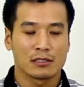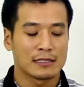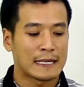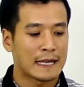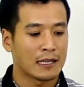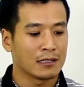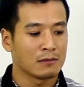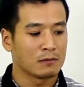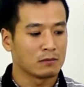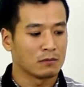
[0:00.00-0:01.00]
They
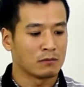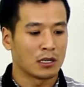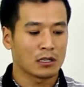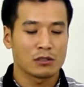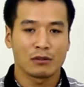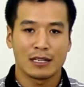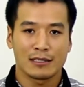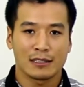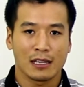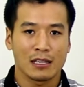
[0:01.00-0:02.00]
mark your
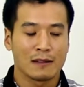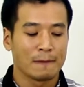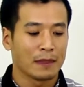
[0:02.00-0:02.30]
essay,